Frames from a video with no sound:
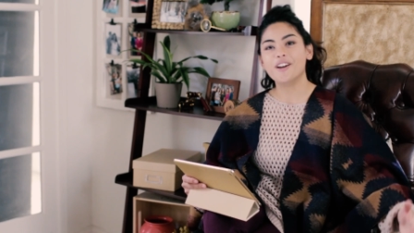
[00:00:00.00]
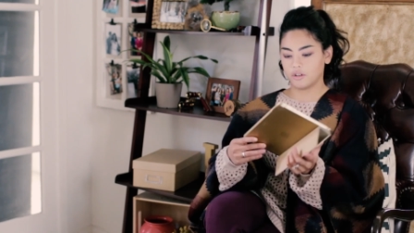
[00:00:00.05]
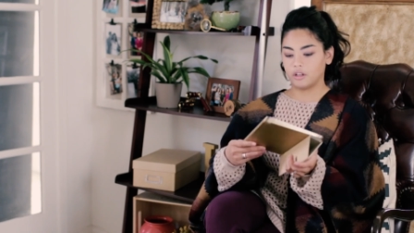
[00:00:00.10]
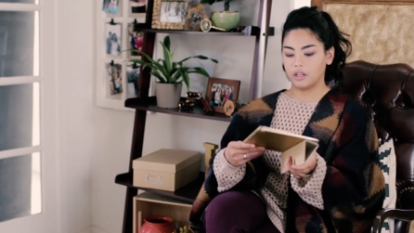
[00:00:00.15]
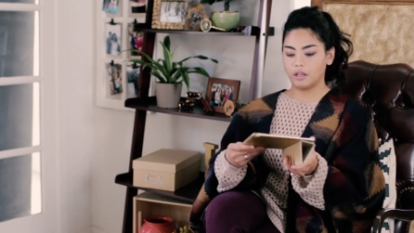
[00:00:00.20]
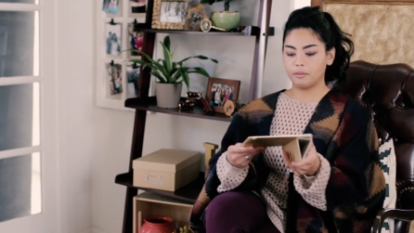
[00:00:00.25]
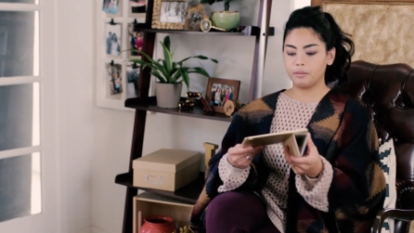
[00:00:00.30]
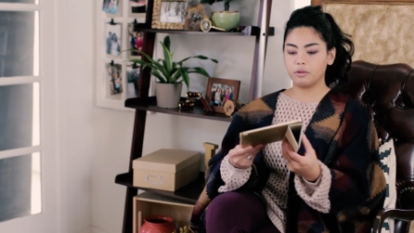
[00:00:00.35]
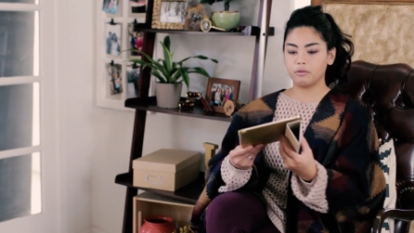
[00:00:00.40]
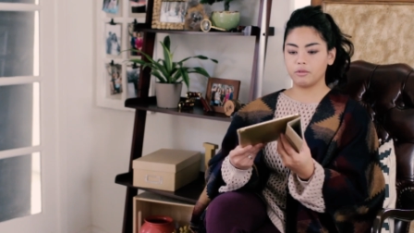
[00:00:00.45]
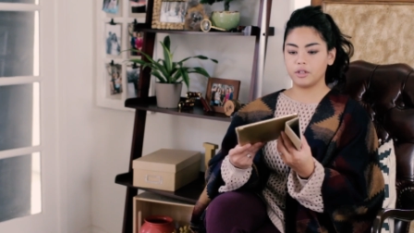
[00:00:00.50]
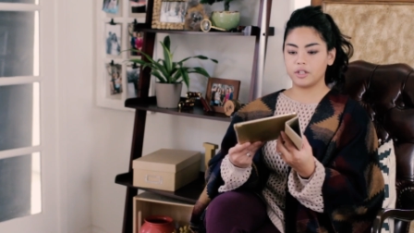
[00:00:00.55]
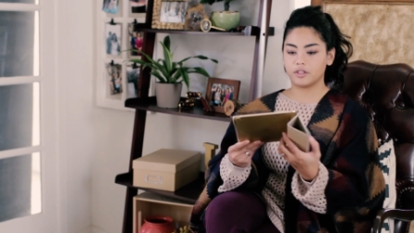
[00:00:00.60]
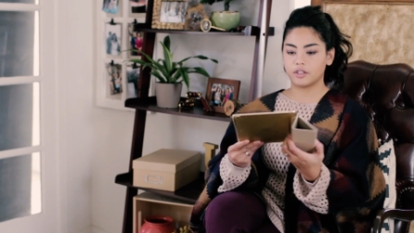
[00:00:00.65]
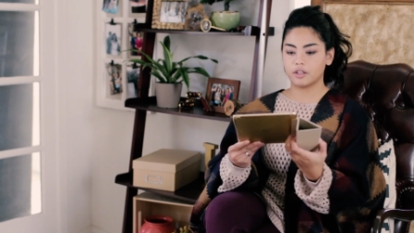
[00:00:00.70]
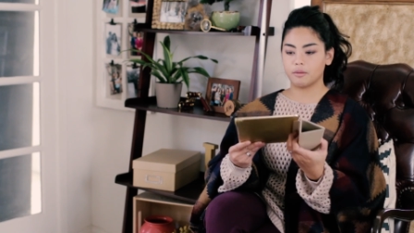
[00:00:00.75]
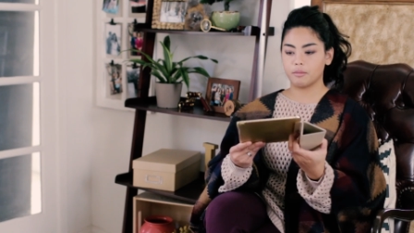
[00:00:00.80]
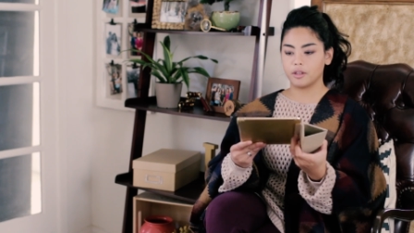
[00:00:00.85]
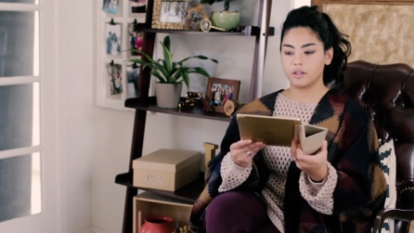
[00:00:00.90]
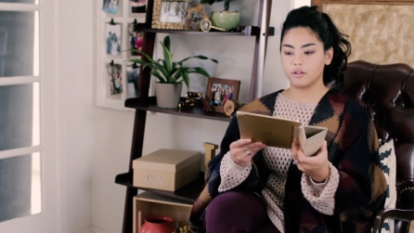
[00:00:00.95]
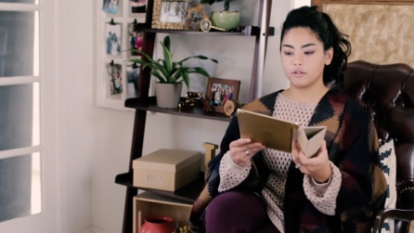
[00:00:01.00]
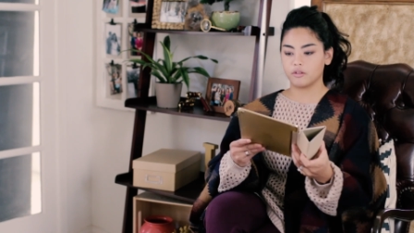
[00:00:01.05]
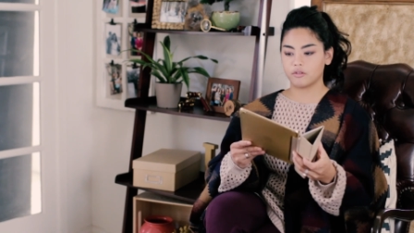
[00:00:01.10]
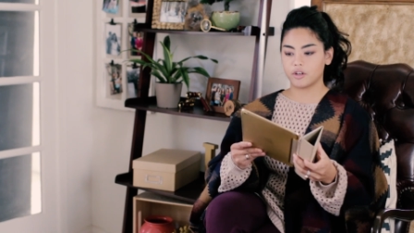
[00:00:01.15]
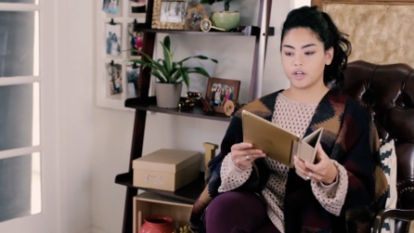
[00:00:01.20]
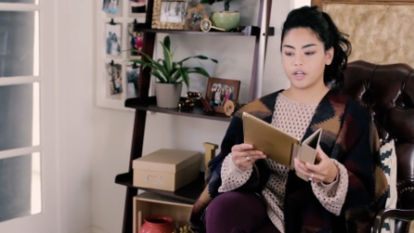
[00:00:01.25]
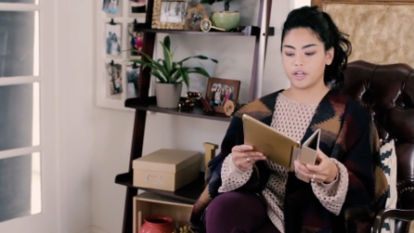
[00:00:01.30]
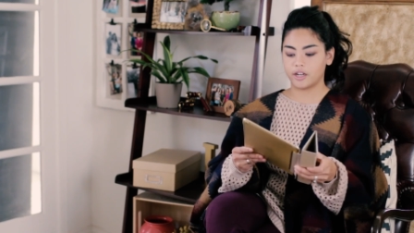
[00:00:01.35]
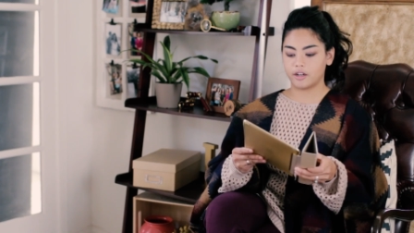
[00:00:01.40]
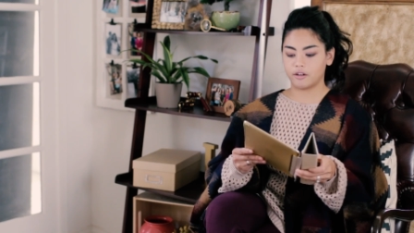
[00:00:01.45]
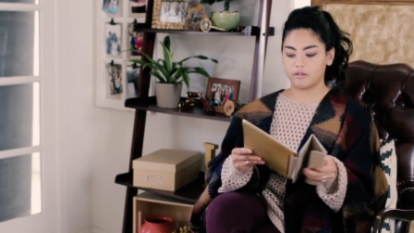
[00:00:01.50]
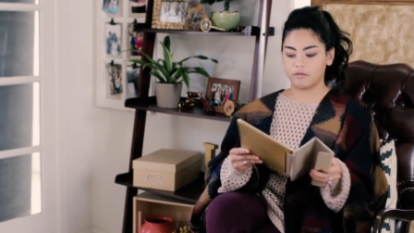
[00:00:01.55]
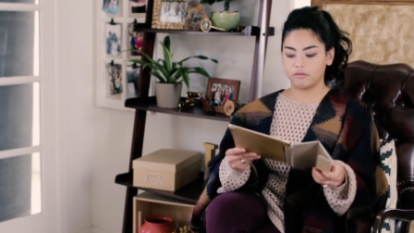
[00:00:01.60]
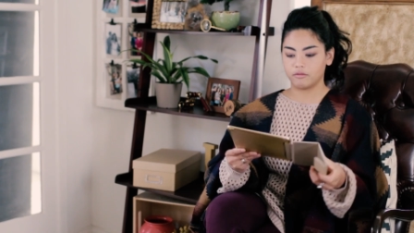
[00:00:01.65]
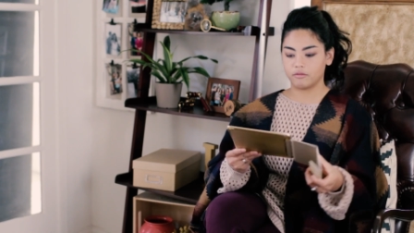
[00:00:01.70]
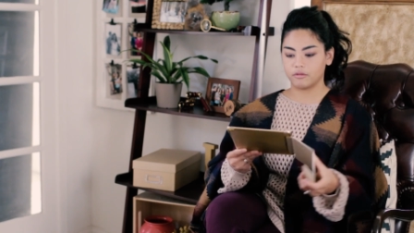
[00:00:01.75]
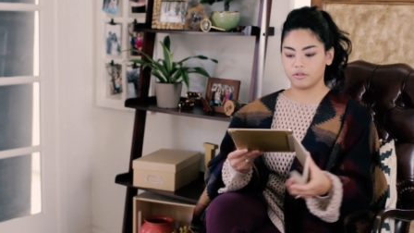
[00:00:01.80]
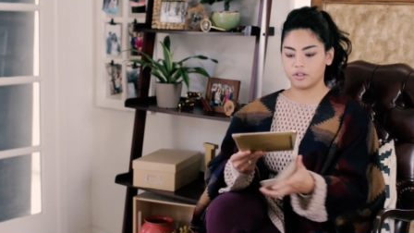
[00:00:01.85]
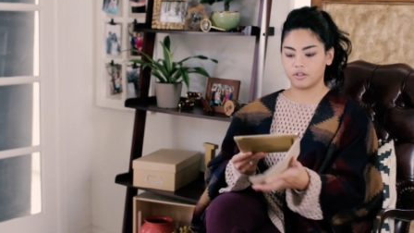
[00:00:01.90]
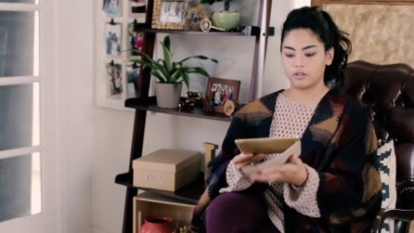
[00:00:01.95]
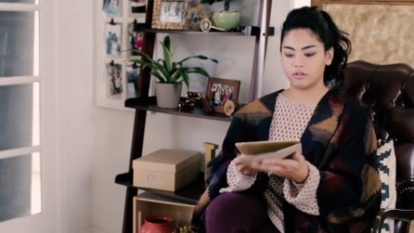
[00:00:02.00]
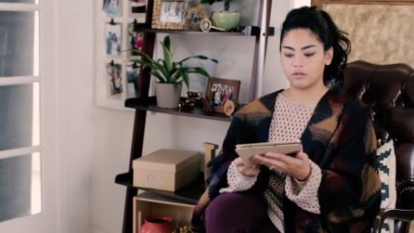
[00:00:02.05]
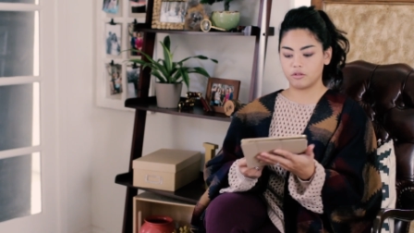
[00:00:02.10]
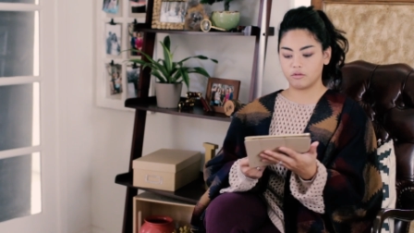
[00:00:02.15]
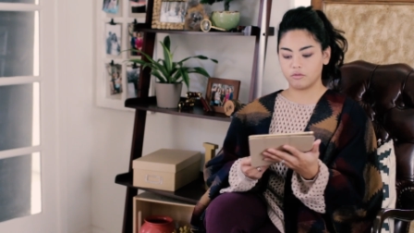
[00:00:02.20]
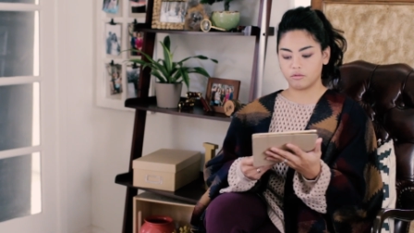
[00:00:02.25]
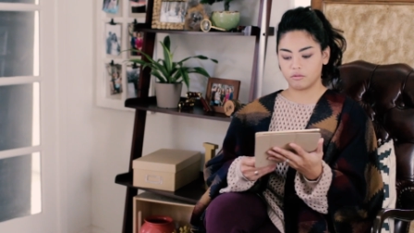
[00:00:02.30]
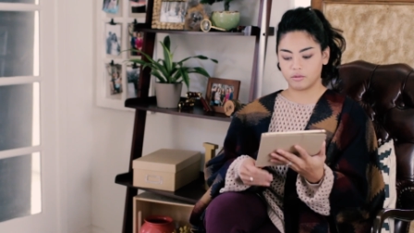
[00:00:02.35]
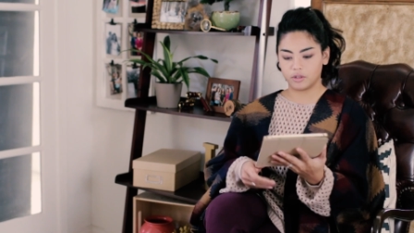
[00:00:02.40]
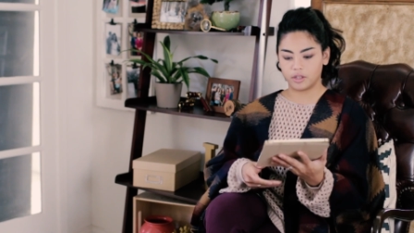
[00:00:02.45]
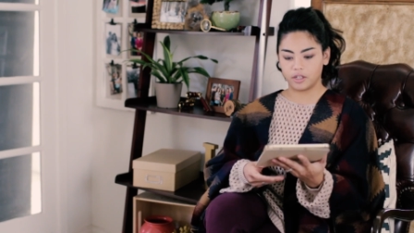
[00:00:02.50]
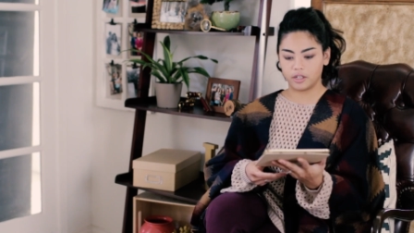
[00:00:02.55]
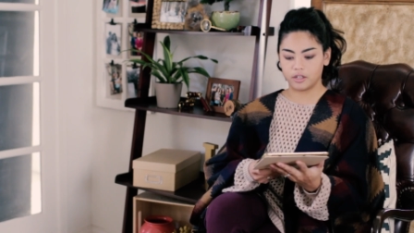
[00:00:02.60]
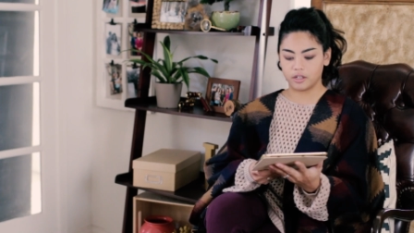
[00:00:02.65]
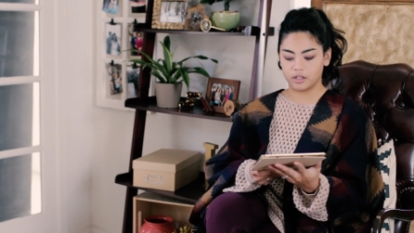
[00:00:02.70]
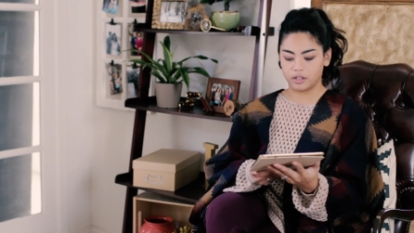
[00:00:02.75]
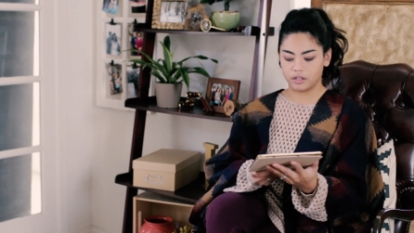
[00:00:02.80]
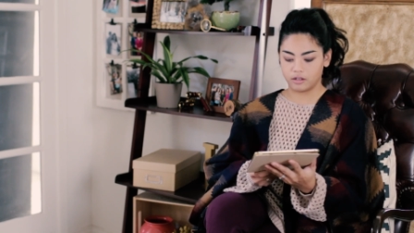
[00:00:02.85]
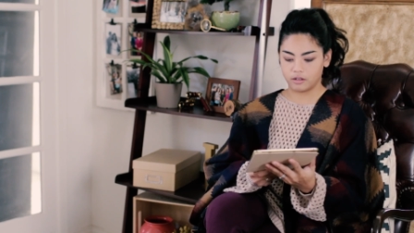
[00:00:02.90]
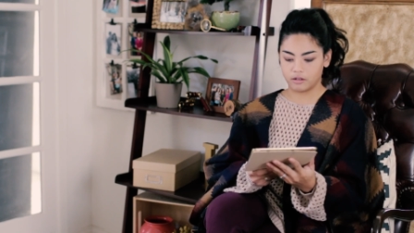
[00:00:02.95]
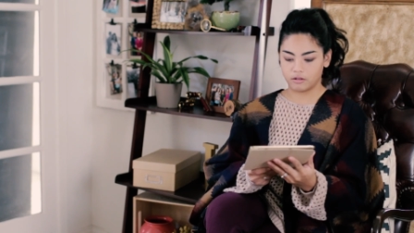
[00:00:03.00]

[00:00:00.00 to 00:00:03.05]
So let me read some of those right now, because those were really good.